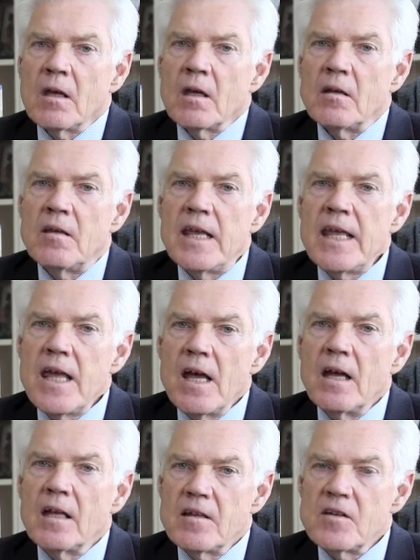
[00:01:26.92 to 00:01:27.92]

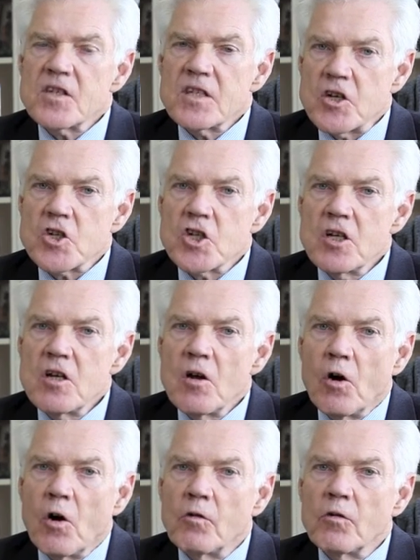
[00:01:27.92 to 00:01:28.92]
The decision
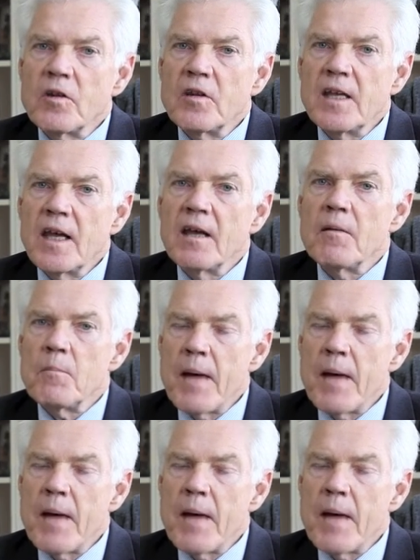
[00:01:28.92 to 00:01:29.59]
of the